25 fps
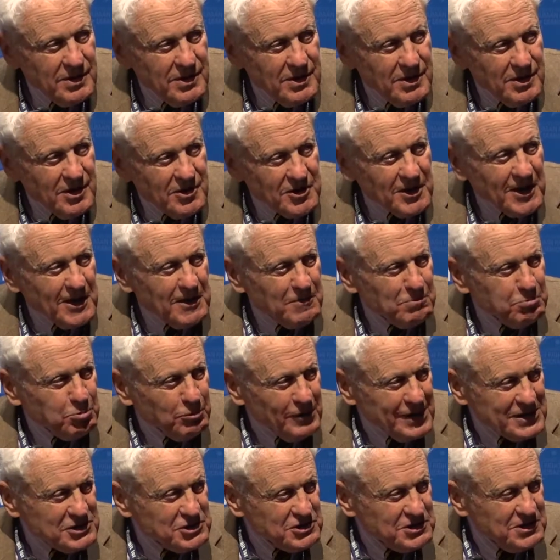They
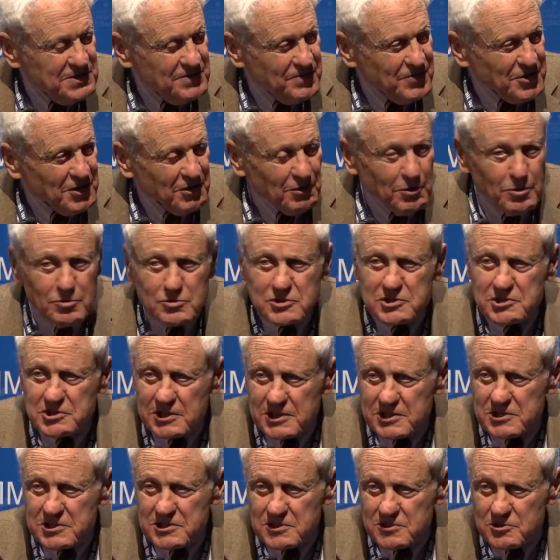oppress their own
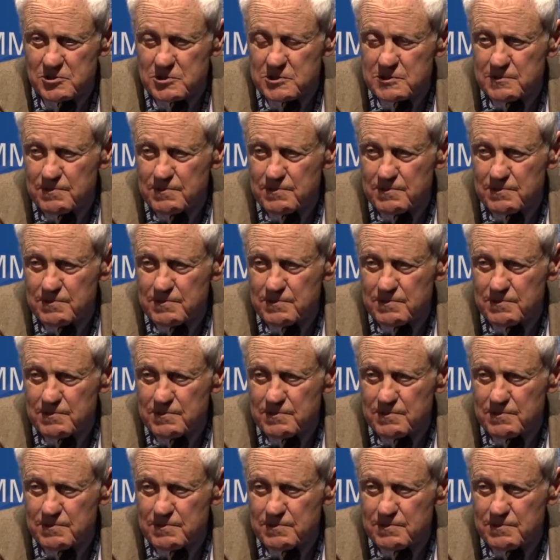citizens.